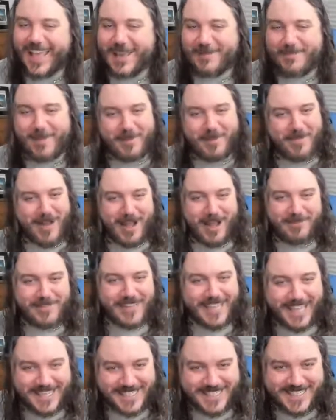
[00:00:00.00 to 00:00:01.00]
my mom
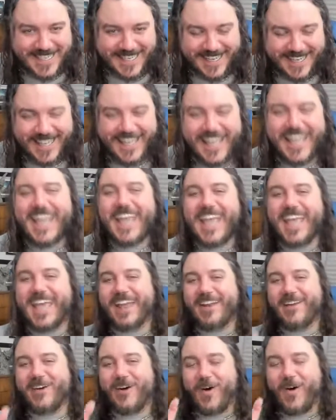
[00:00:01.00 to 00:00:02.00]
gets it,
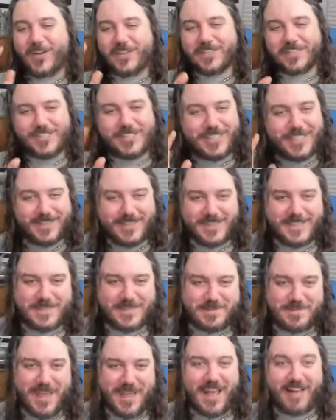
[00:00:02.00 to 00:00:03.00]
and all she can
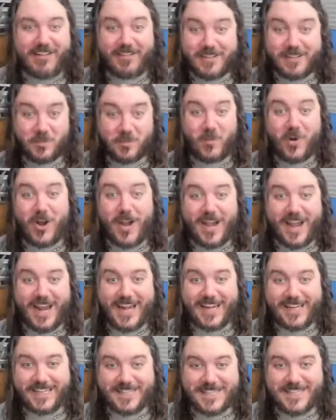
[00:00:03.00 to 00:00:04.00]
smell is
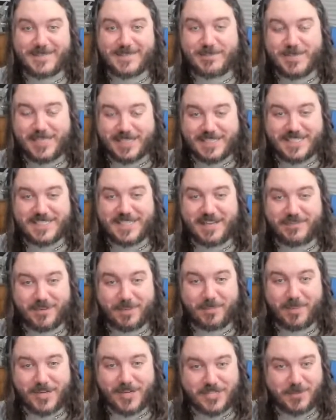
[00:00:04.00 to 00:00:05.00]
wine, because he stuffed
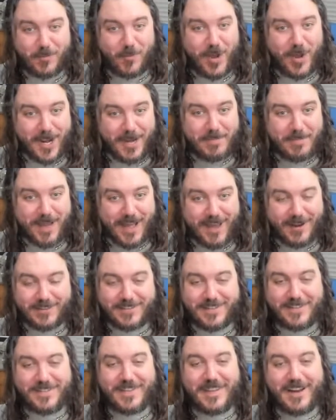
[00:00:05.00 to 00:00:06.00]
a bunch of wine
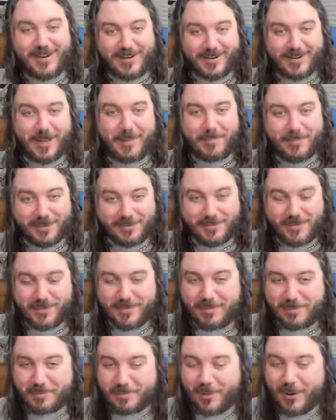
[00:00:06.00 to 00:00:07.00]
bottles in there, and a couple of
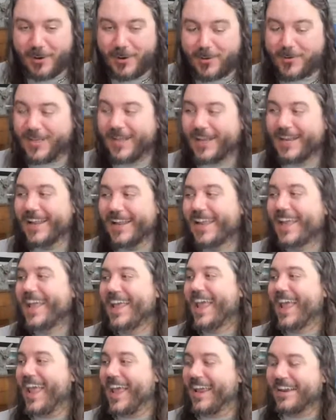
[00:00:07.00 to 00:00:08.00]
them have broken,
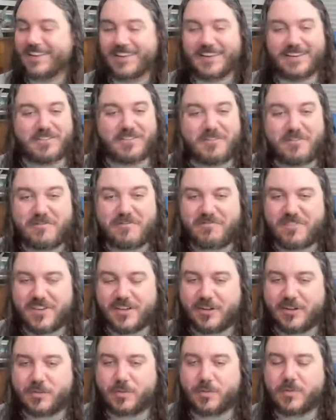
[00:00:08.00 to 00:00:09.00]
and it's
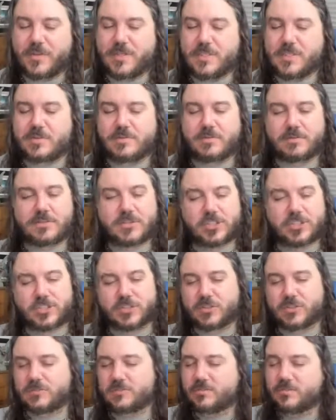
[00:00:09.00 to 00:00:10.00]
filled with these
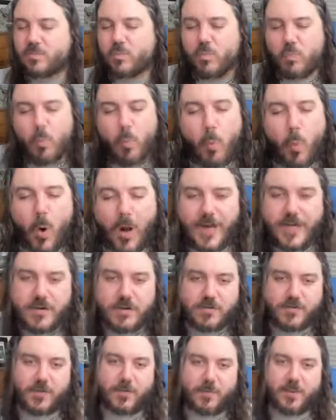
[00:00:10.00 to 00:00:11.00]
just
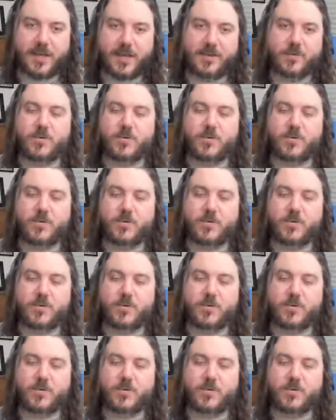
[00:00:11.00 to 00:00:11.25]
wonderful blood